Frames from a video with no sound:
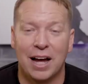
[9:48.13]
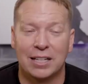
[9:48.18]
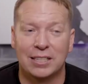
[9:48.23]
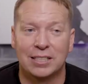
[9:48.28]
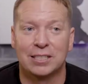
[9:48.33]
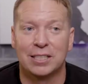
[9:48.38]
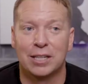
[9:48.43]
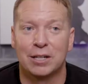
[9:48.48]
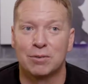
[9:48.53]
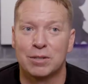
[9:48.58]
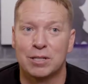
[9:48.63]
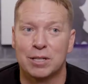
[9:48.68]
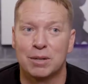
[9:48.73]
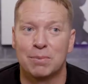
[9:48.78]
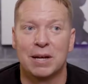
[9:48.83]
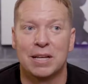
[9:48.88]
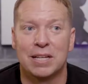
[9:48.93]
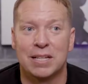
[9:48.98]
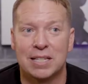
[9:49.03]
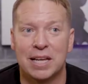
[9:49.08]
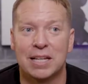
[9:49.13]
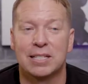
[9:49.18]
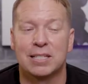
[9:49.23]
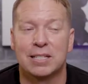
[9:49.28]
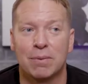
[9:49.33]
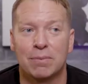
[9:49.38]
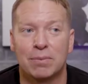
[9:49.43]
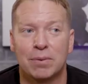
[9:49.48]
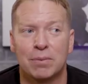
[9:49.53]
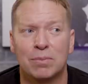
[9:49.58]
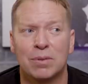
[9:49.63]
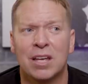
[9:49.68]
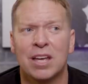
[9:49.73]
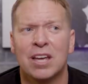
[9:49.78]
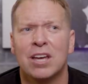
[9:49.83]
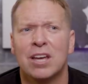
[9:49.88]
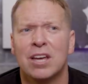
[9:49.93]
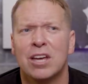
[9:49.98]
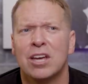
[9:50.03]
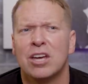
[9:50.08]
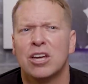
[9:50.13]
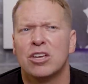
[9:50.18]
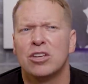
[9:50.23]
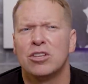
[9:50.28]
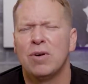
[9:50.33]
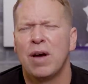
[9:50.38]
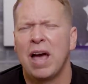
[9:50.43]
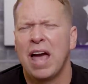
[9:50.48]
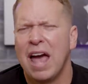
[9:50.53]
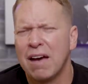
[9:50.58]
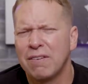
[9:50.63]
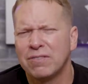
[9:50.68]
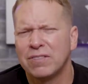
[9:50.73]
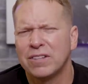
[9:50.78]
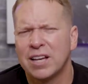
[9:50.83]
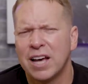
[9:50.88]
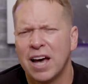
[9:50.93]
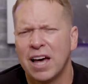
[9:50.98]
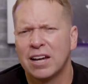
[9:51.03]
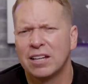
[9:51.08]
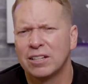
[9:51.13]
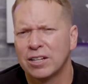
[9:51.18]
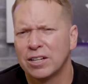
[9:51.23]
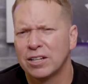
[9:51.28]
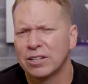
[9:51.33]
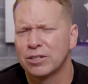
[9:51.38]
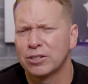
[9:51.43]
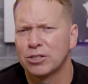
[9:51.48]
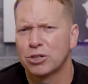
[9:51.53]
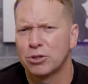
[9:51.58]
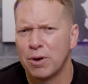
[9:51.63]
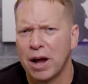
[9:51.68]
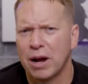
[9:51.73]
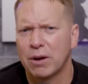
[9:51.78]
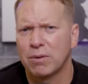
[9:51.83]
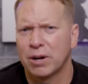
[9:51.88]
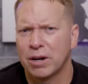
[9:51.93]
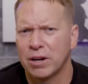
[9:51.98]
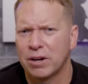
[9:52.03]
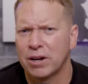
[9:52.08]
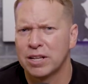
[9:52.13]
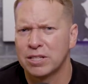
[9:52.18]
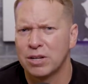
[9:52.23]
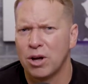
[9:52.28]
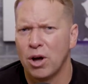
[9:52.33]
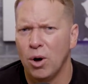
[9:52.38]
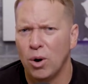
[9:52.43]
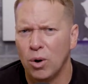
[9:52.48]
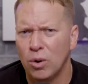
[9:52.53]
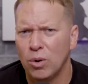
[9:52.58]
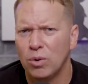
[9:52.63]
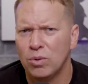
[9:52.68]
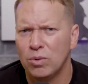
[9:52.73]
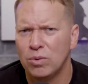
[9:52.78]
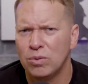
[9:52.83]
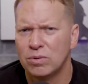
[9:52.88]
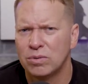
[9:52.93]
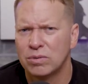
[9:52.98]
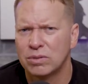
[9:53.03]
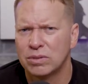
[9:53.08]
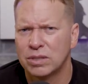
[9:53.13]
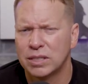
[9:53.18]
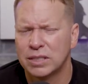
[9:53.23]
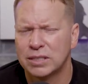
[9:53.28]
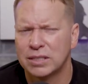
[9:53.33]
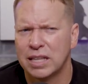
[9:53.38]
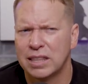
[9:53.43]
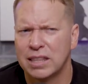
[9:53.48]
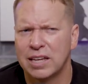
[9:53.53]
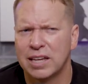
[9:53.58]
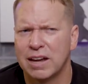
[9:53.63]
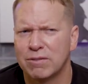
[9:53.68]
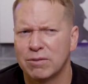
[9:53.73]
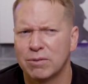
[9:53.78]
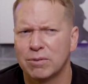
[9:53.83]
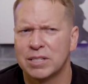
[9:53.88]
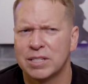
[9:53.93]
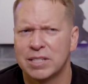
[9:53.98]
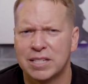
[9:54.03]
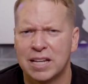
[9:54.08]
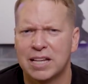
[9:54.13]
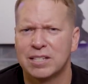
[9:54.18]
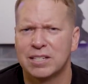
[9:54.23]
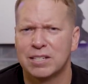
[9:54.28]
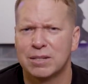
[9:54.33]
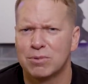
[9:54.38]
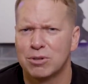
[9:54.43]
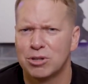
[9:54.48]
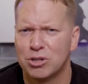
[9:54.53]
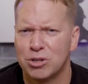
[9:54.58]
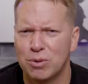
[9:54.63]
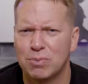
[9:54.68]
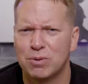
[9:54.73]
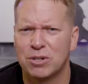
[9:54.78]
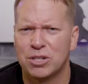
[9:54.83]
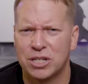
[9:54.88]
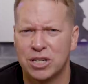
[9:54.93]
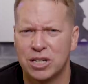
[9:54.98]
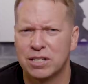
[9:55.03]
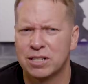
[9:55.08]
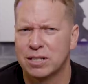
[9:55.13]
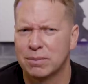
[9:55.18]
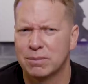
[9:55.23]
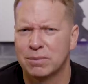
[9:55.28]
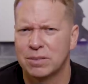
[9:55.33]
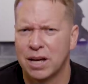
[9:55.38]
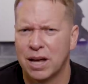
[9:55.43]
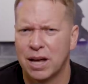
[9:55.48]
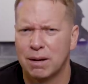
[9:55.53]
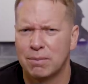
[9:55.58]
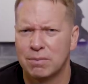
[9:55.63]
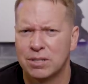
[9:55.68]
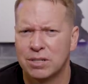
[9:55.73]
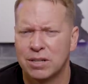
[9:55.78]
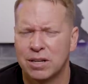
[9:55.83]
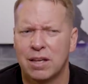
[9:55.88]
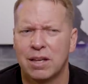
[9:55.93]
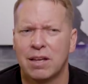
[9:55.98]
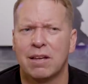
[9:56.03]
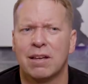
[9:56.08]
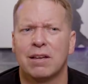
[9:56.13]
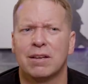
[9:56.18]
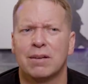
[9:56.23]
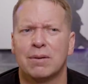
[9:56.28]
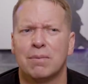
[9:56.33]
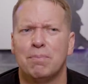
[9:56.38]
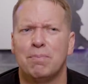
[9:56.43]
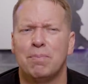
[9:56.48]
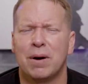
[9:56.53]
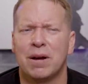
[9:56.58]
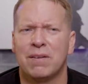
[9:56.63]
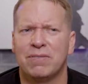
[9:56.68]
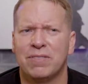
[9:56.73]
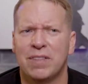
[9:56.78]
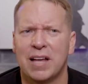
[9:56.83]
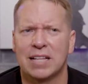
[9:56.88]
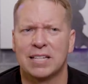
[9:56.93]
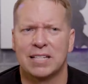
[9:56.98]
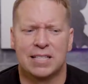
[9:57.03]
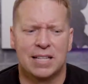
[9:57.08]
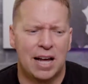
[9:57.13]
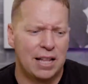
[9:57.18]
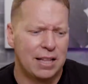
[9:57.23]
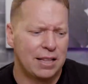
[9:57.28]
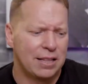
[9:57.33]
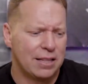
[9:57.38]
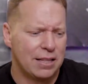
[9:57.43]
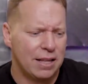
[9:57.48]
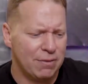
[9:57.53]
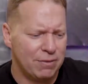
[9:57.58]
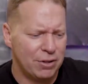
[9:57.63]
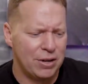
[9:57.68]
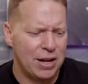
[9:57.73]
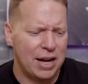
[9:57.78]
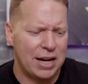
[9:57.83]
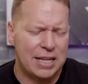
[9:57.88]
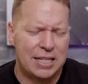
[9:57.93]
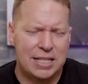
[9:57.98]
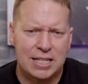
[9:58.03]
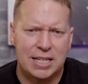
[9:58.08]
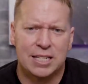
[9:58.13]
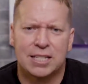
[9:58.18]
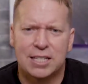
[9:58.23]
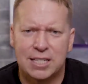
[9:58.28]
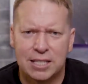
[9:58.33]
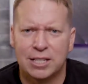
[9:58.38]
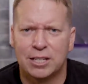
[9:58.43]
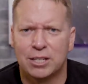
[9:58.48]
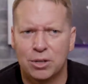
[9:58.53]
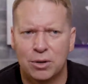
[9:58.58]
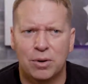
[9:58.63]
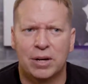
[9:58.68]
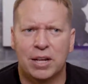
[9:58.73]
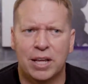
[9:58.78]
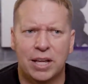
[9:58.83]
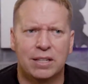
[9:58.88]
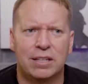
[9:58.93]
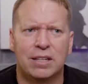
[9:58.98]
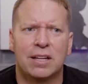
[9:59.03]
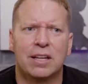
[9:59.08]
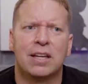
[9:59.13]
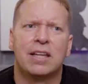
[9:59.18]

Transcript: I just think when somebody says something, you have to kind of look at their track record as a whole because I think everyone says some stupid shit sometimes. But if that's not, if they're not consistently doing it,